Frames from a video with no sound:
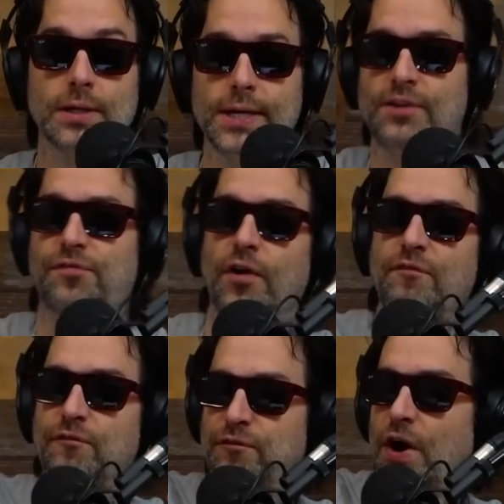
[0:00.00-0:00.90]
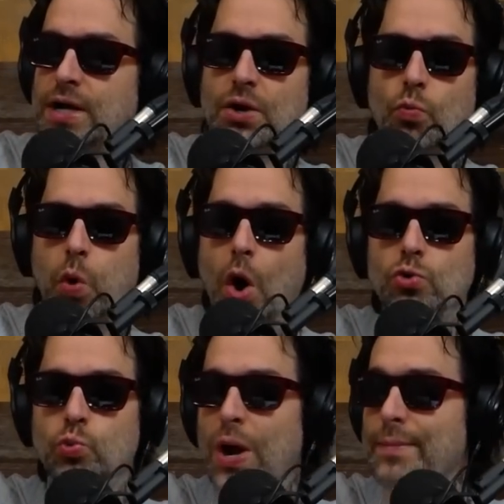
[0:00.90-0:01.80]
It's for fucking
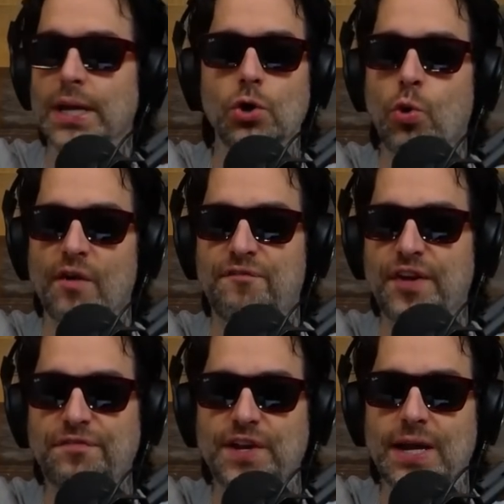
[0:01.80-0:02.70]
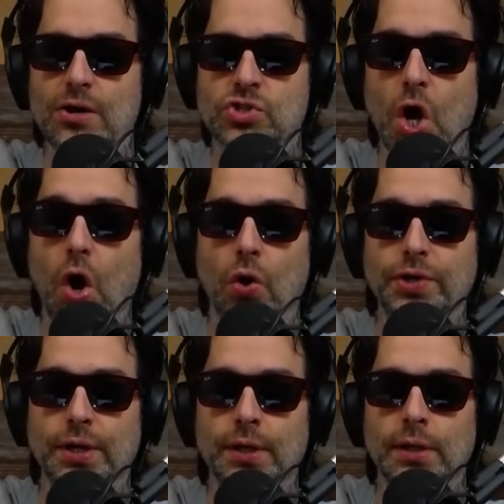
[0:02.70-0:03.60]
woke women who are 50 years
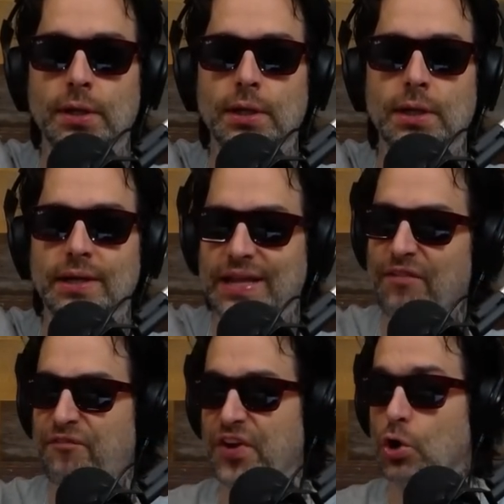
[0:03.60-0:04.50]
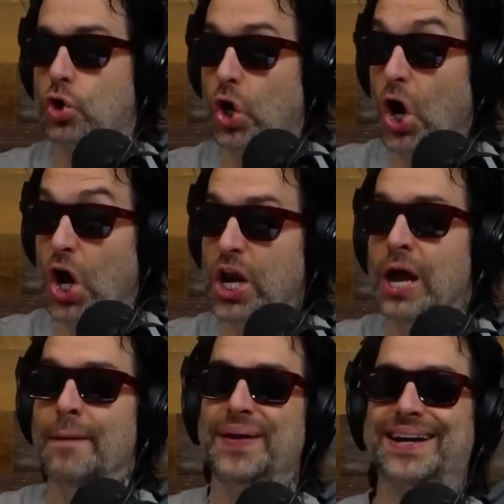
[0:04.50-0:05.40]
old that feel good
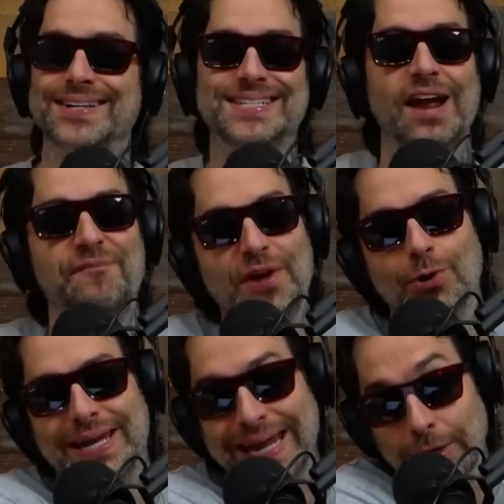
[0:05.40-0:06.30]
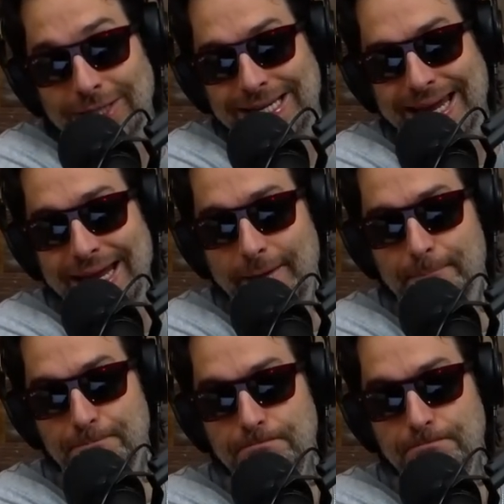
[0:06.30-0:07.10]
because they feel guilty.